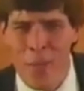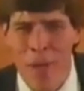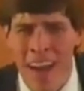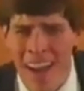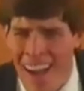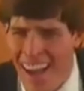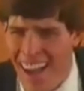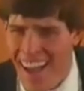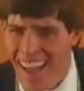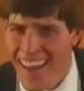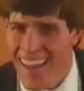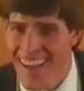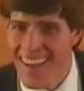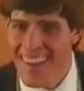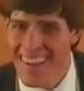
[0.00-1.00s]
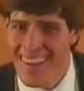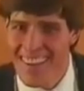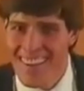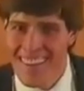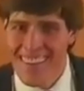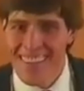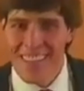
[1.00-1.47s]
Come on.
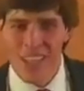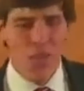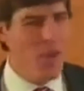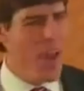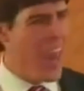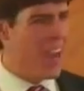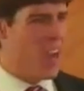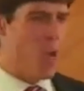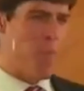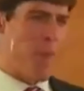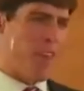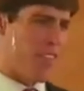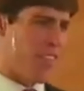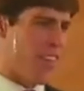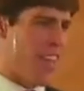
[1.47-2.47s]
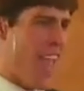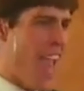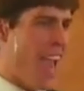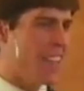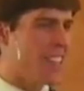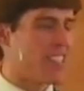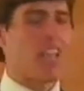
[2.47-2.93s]
You got to know better than
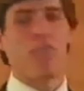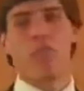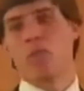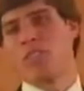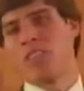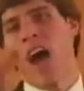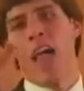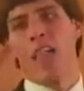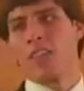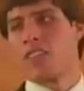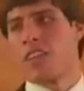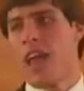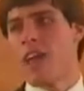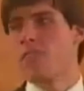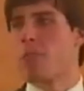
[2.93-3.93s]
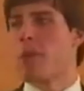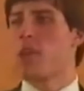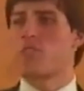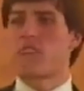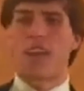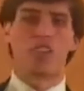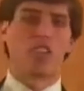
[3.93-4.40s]
that. See, if it was knowledge, then everybody
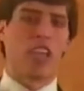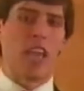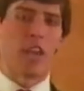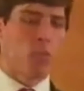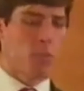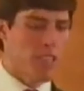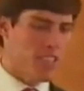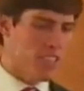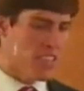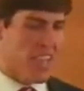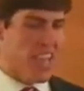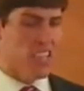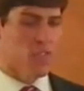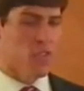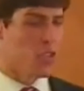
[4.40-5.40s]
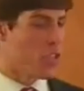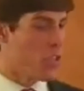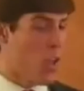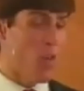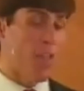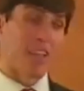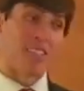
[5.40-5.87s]
who's educated would be successful, and
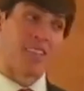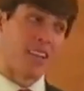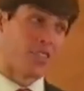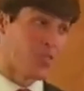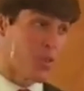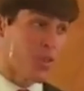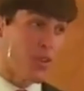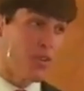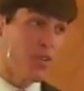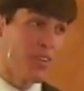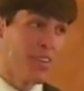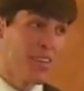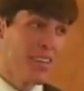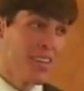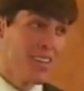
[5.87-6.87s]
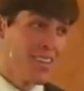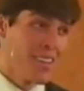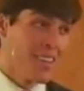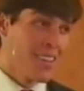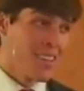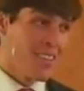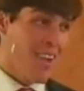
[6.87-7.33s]
you know that's not true.
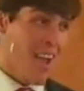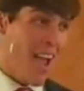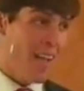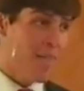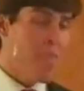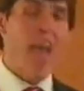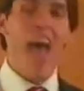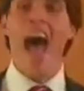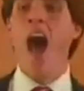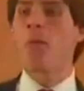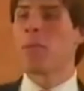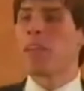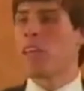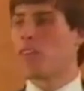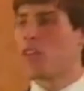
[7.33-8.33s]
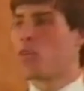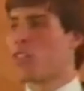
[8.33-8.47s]
Right? How many of